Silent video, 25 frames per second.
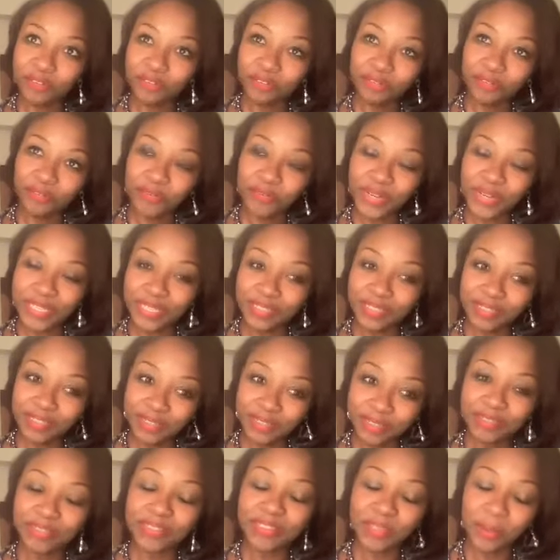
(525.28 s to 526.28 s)
love
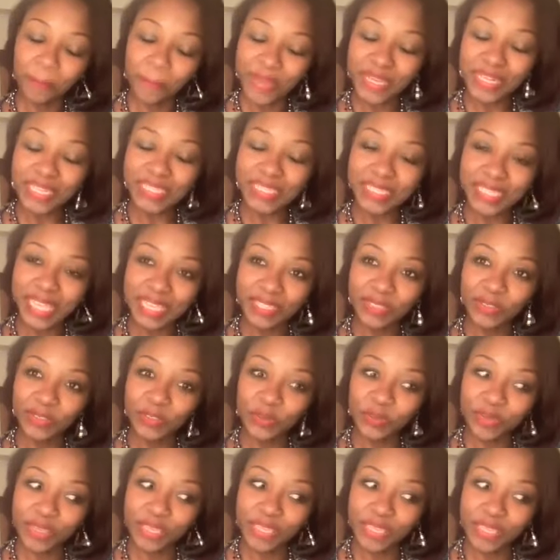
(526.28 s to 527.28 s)
what somebody
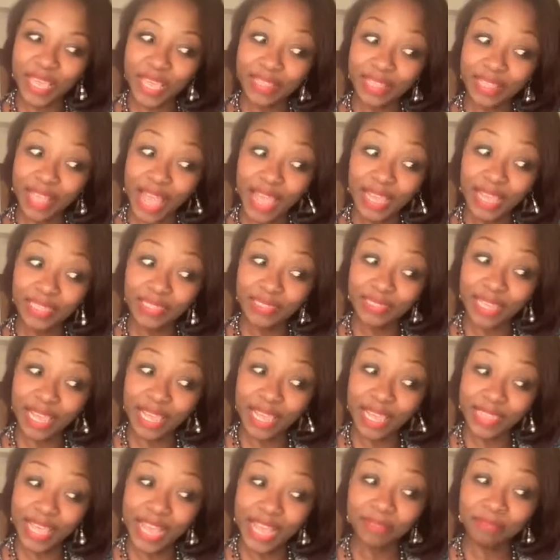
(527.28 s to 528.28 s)
said to me, and I
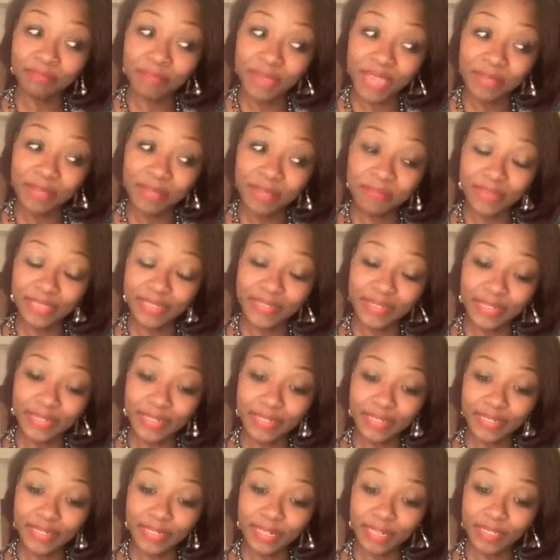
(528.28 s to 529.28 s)
that made me
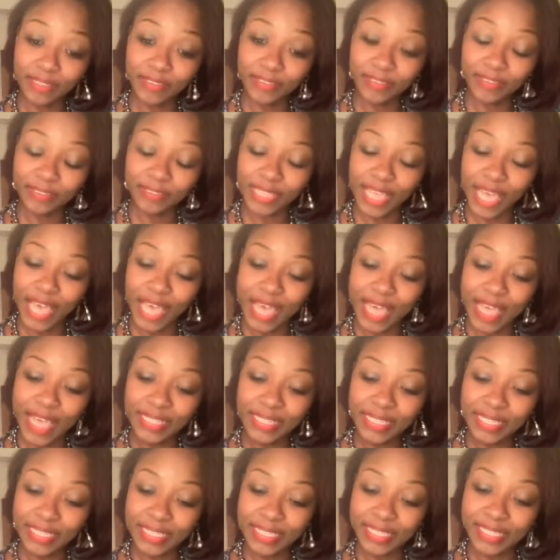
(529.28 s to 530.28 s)
think a lot.
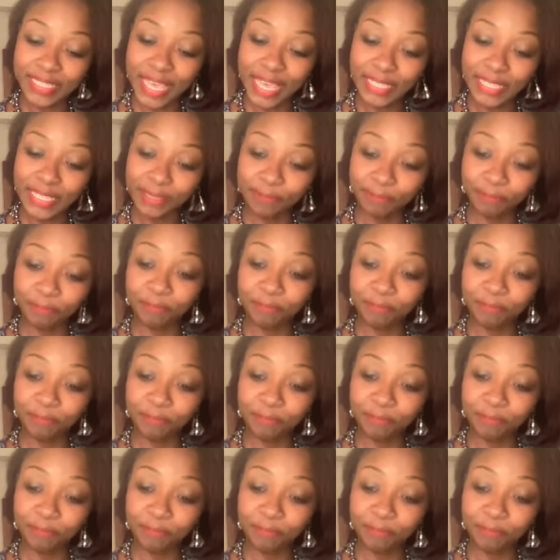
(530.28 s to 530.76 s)
And he said,